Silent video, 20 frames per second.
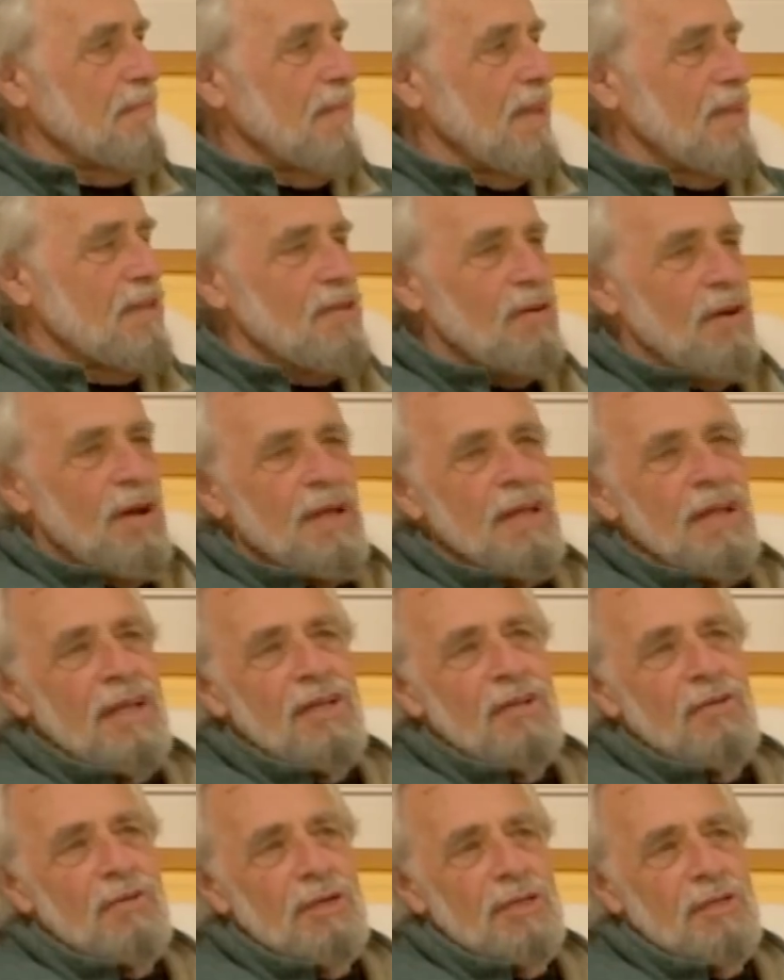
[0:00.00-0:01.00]
And so I
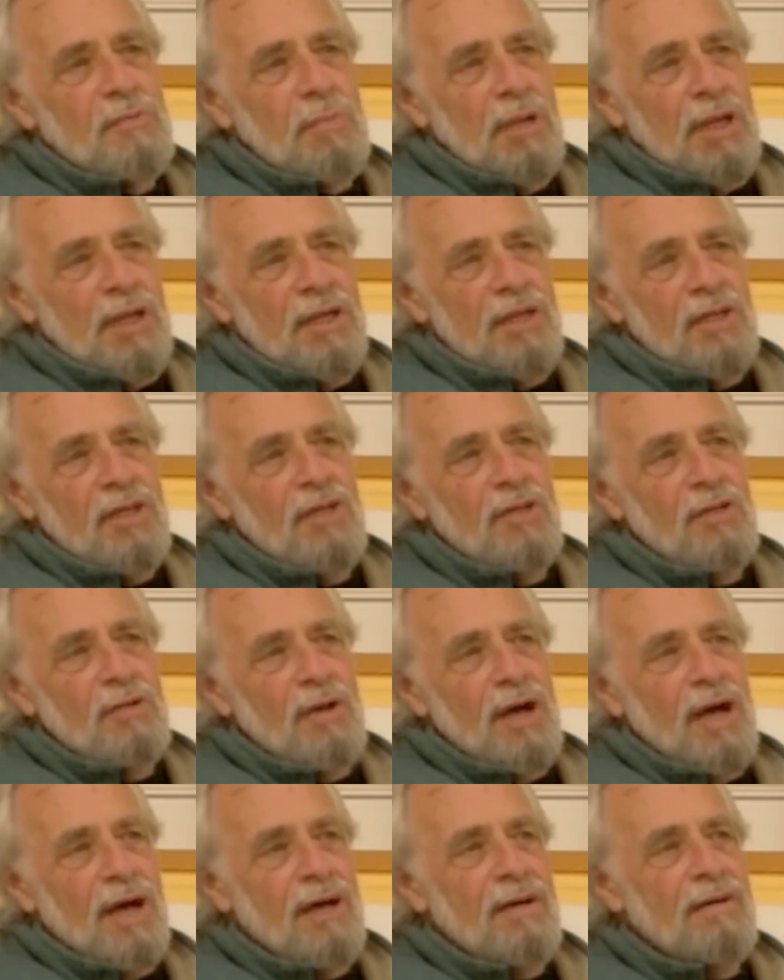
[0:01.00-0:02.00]
need to explain to you
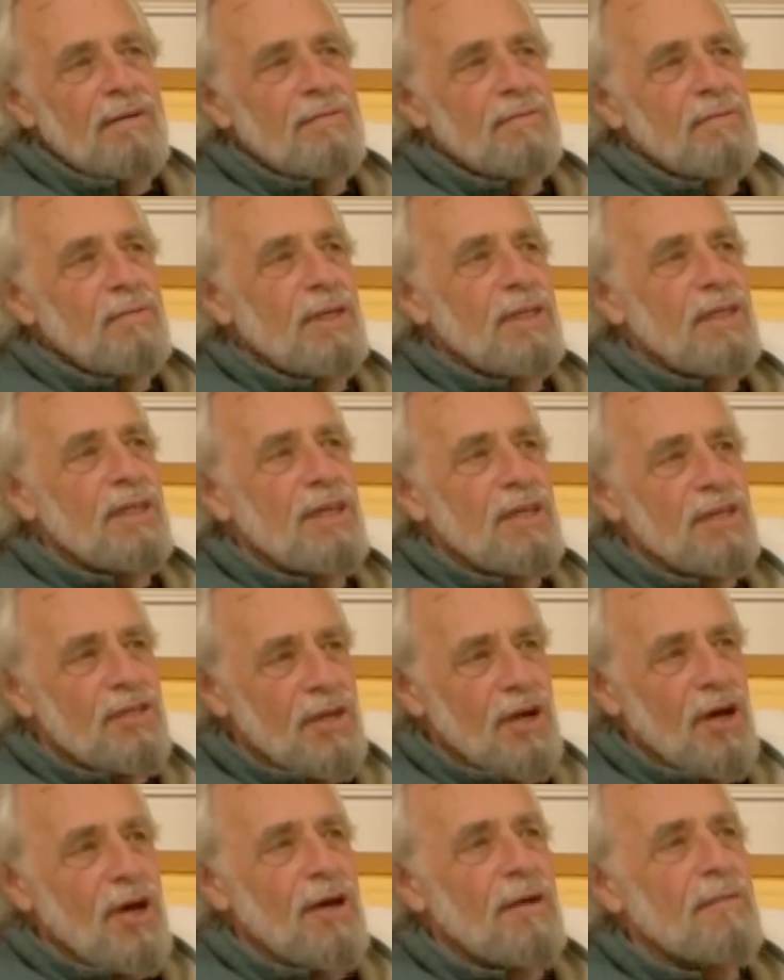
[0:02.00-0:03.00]
what these
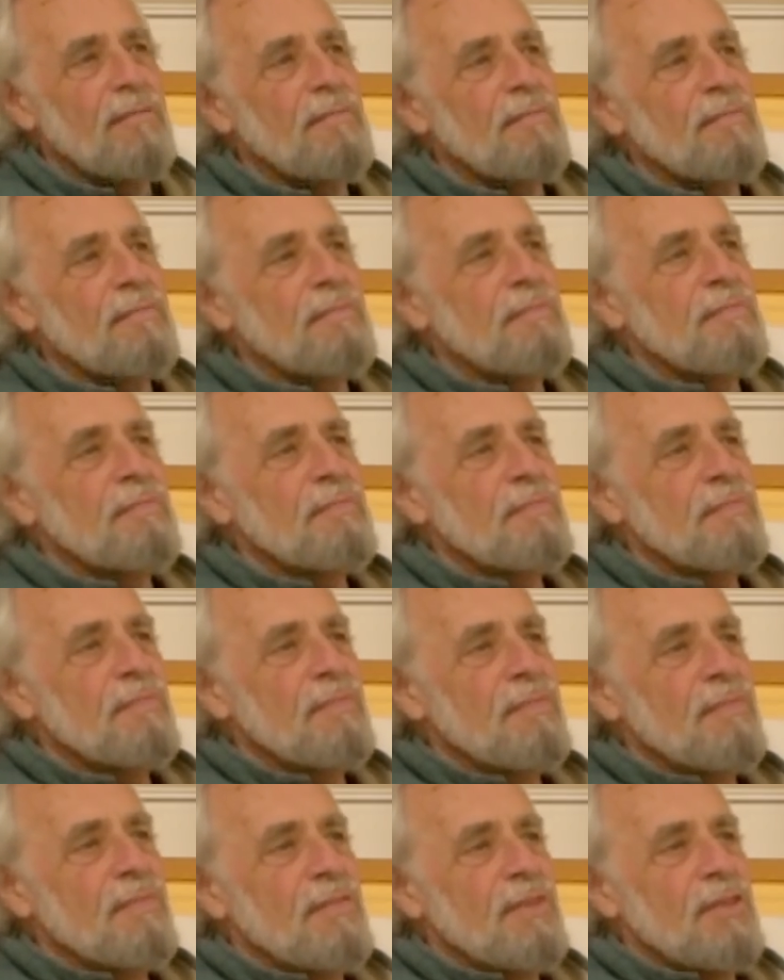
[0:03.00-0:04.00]
are
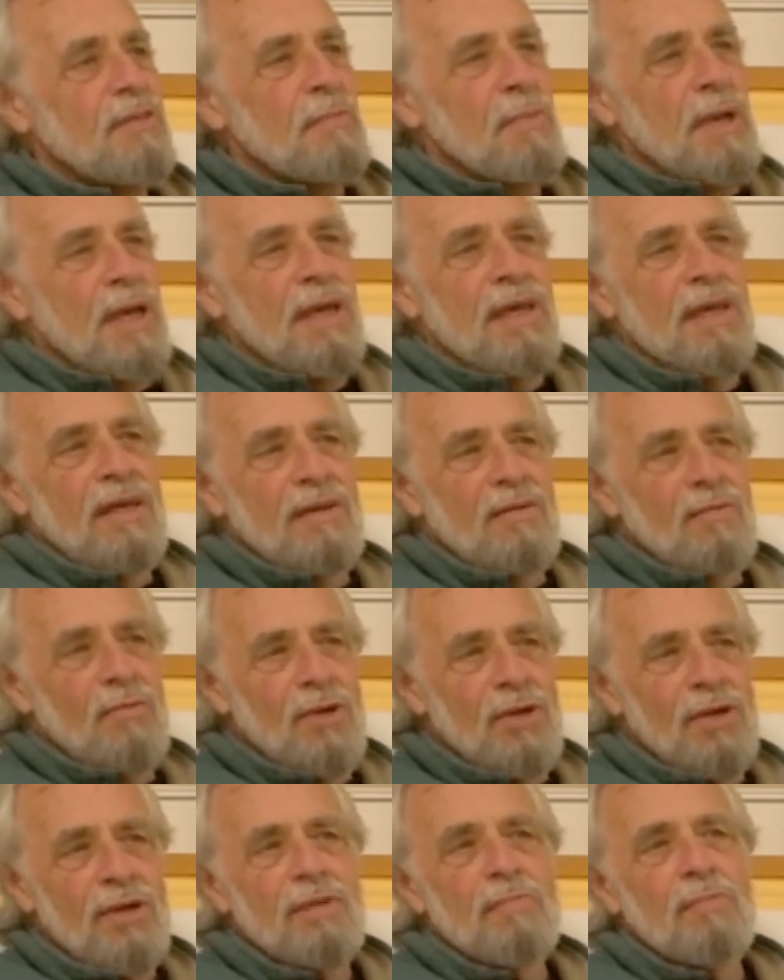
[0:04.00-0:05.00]
to make it
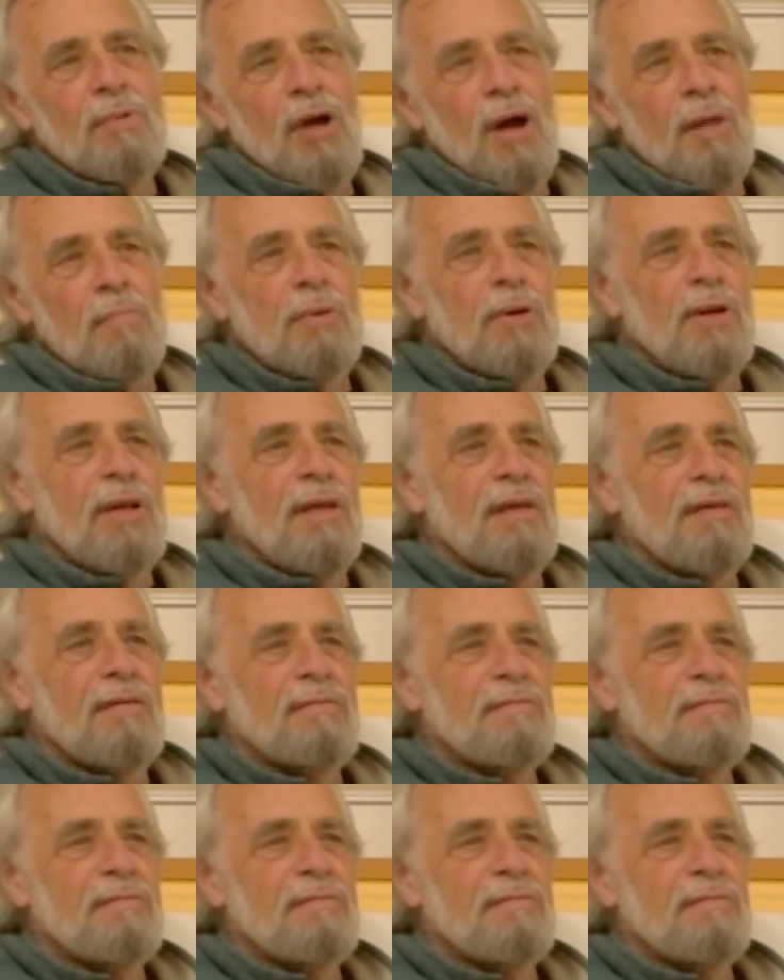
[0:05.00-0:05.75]
work properly.